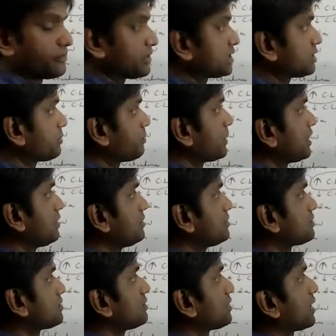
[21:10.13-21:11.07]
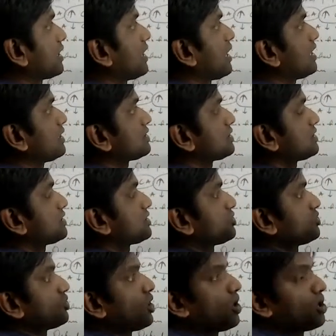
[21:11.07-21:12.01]
which means the cash
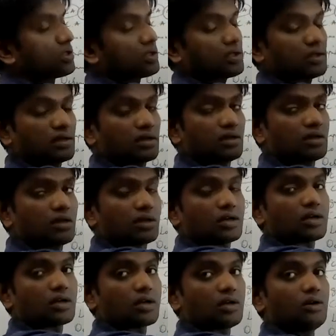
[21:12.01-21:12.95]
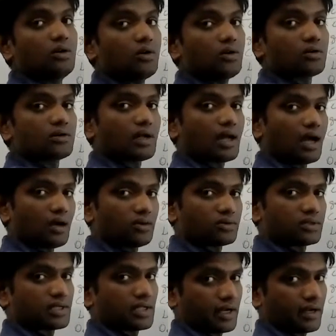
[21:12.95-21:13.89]
has not gone
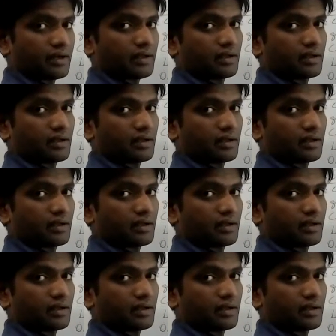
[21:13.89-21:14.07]
outside.